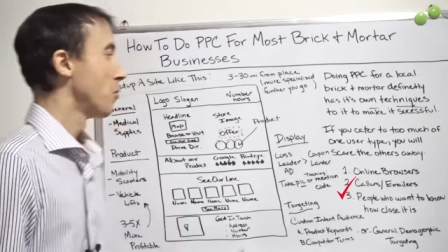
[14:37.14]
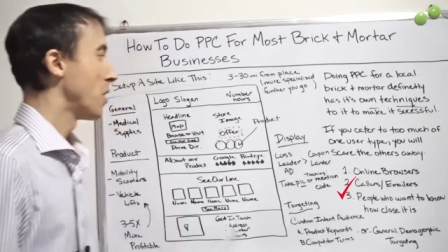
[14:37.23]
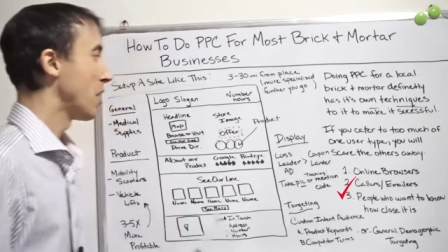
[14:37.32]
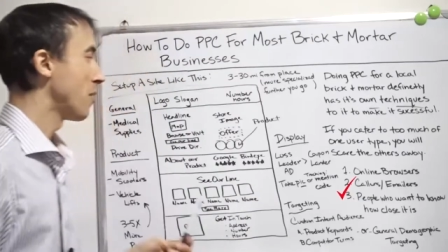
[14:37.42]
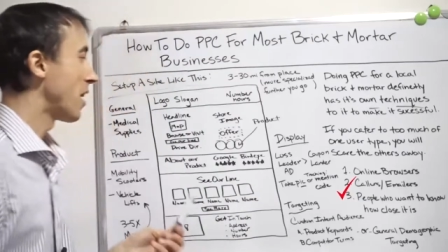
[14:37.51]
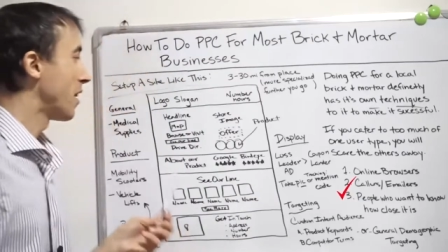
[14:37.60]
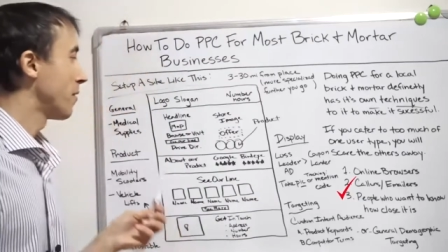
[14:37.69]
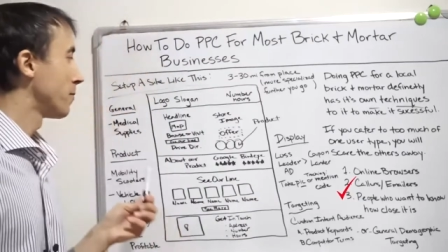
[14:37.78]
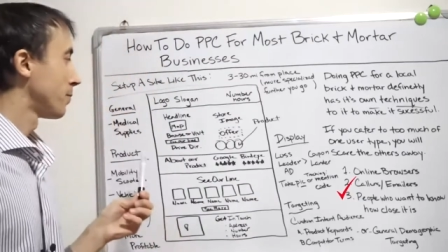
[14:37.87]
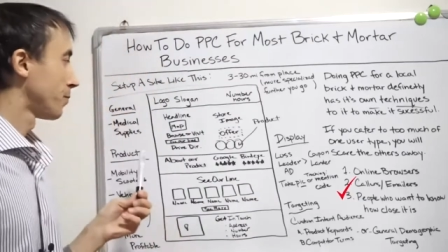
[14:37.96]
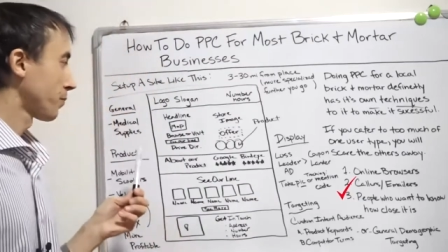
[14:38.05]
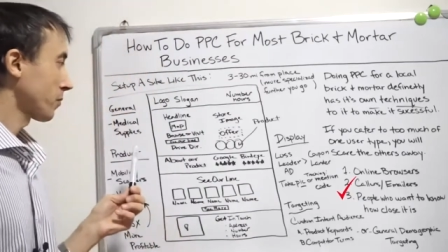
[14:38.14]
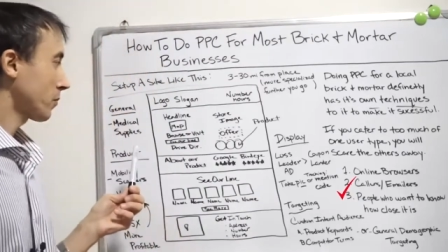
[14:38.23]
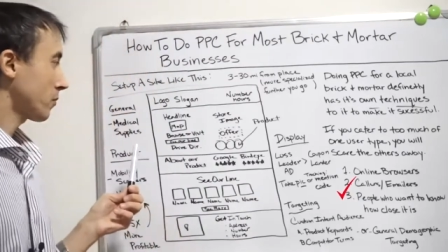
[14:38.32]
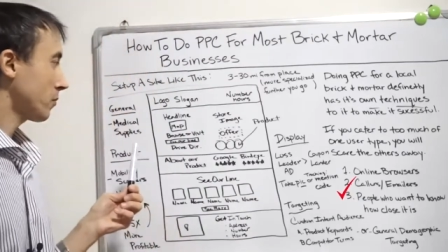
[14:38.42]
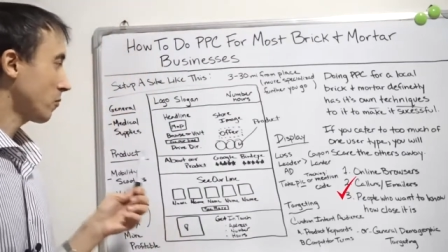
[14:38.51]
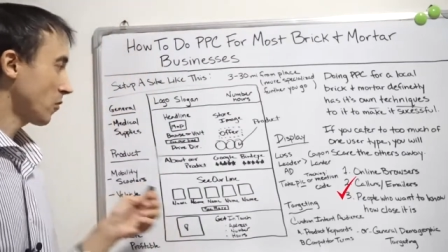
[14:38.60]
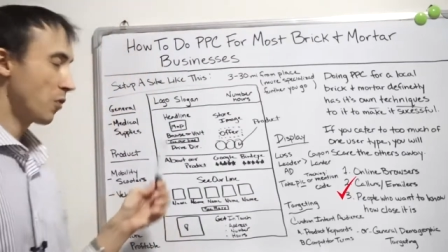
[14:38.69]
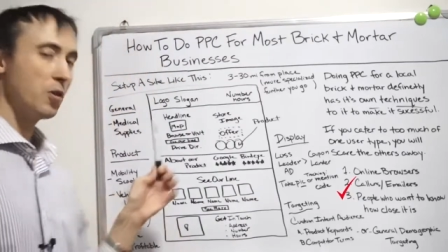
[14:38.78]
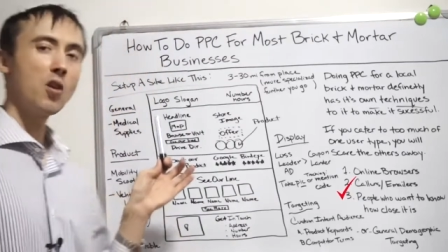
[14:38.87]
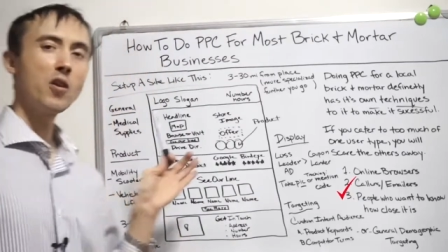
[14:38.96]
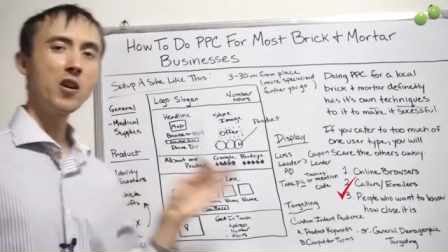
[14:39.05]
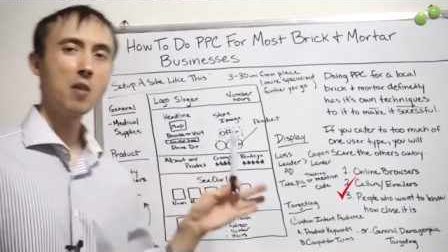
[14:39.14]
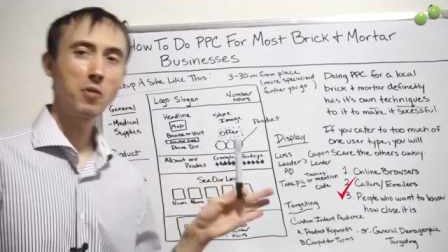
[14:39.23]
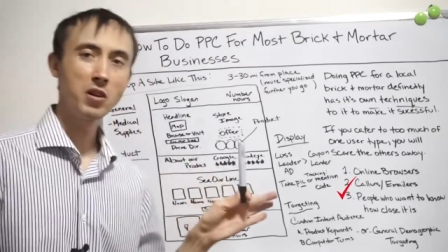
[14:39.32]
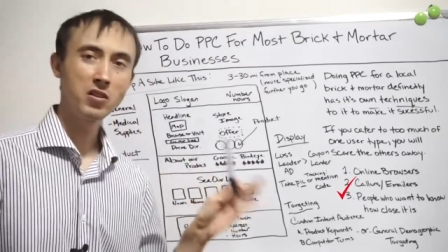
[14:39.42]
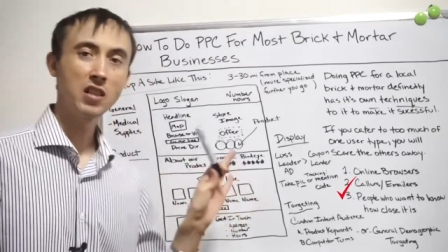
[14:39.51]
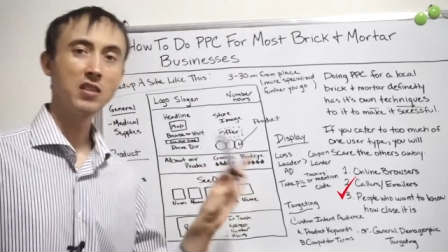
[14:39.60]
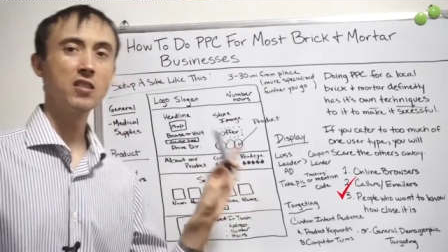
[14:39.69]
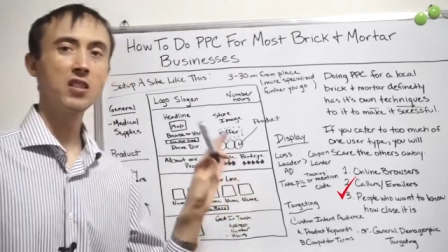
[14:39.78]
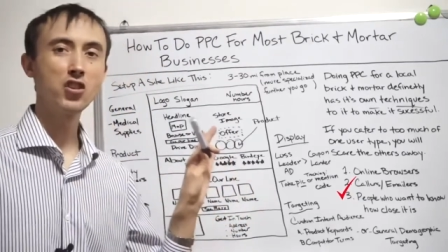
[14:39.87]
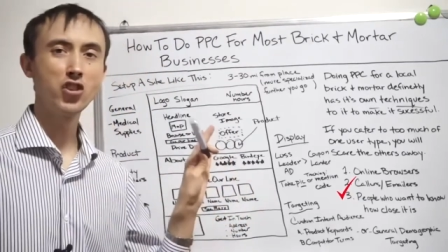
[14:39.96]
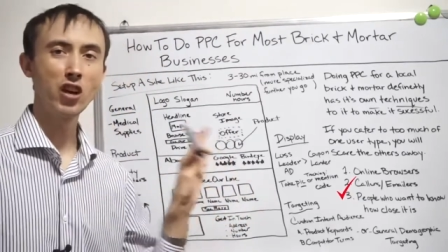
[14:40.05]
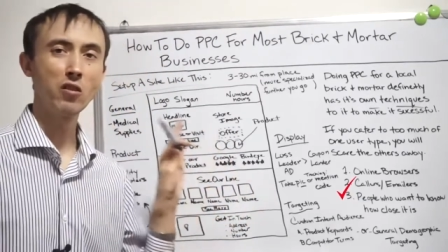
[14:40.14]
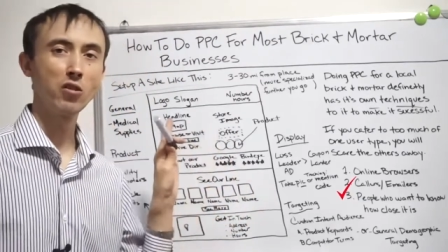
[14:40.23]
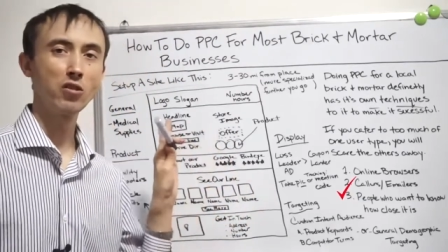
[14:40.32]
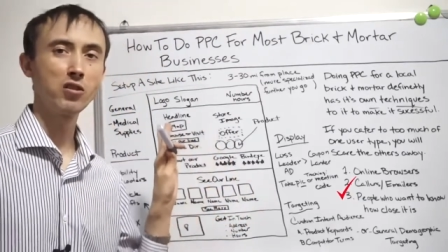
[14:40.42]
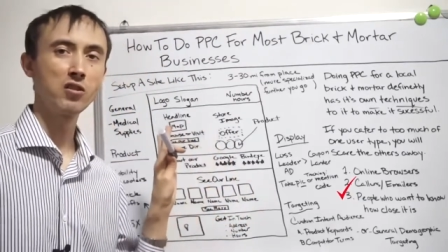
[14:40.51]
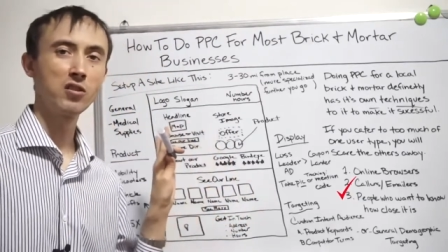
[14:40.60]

But anyway, if you know your numbers, this is the general